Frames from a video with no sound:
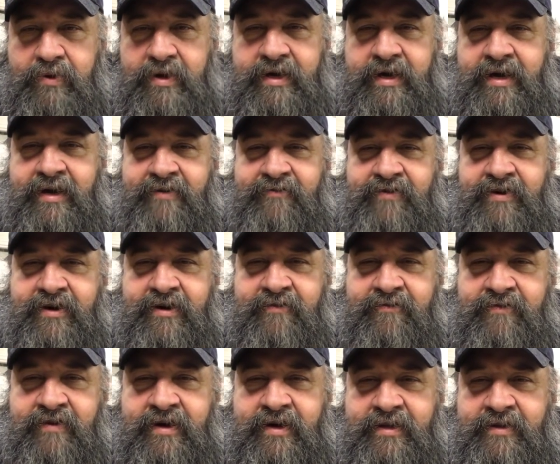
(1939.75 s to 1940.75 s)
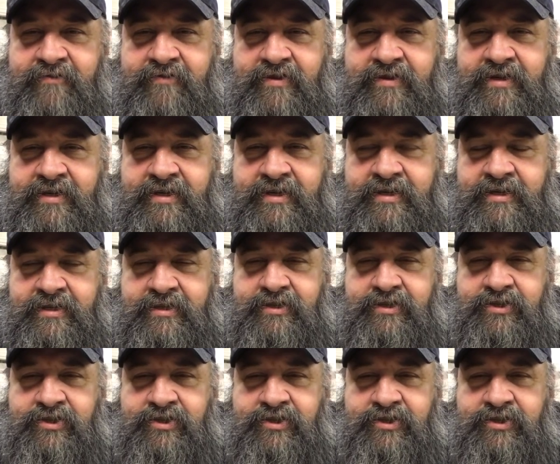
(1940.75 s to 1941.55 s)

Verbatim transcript: we got to verify the validity of